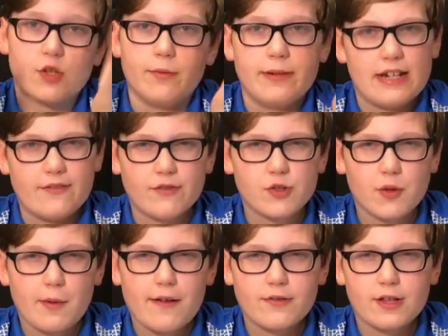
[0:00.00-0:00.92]
so it'd be an
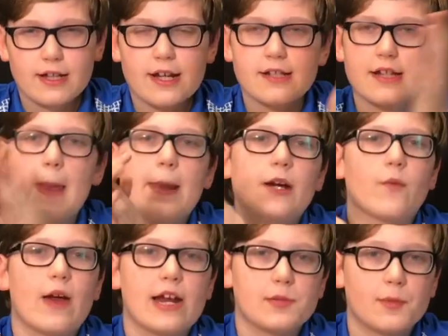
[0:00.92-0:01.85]
infantry rifle, I guess, and then
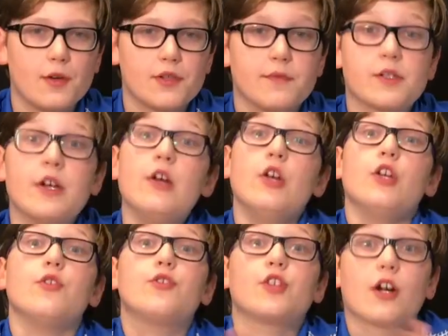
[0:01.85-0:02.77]
gray explosives.
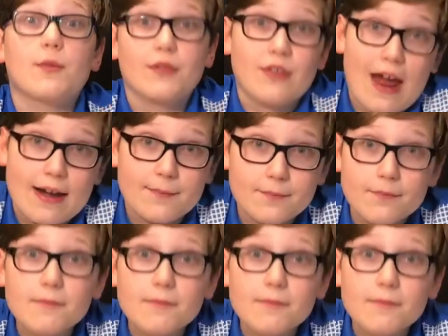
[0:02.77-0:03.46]
You'd start out with that.